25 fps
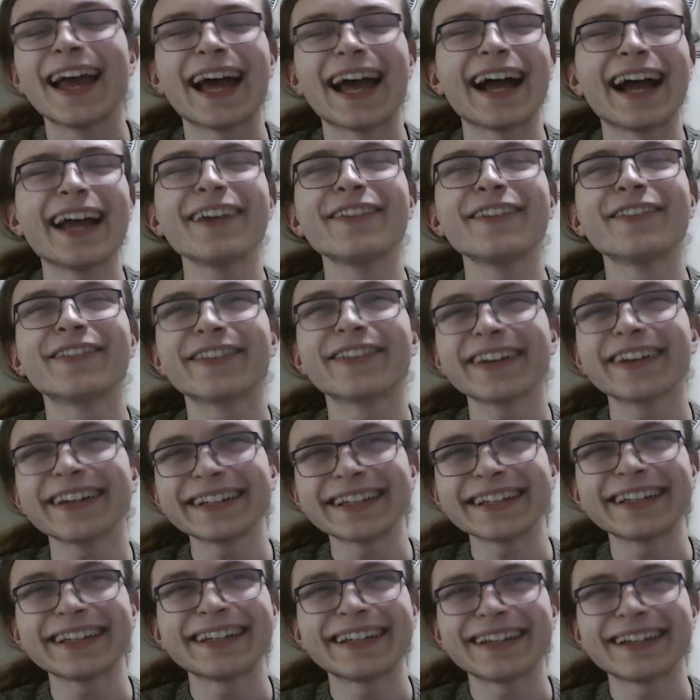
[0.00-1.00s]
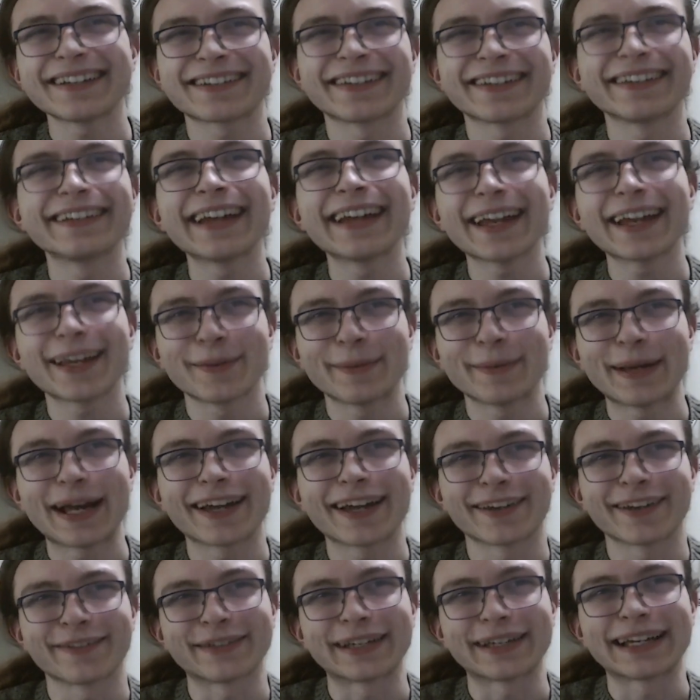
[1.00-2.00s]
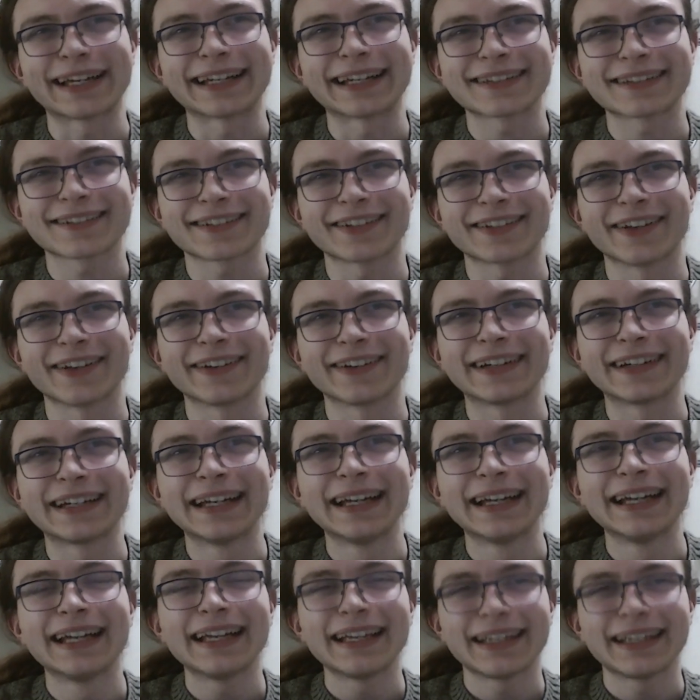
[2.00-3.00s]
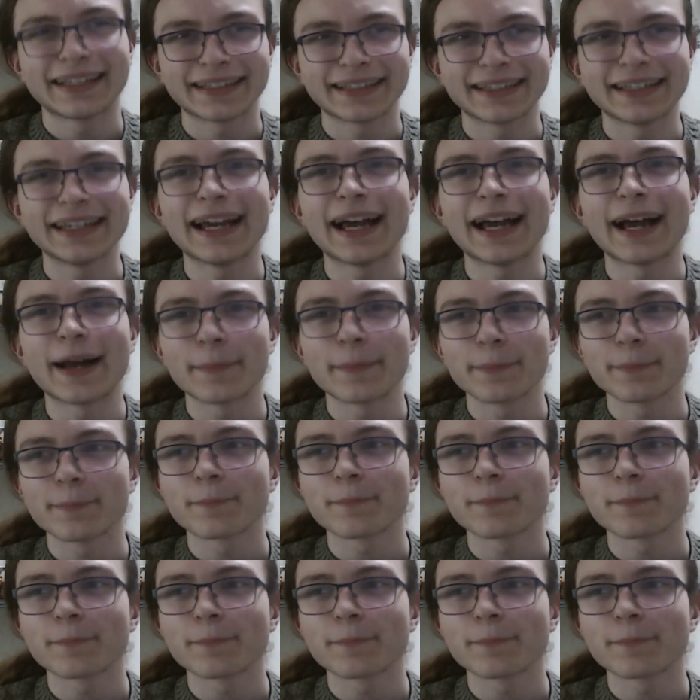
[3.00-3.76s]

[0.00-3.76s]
I really need to get them out of there, so yeah,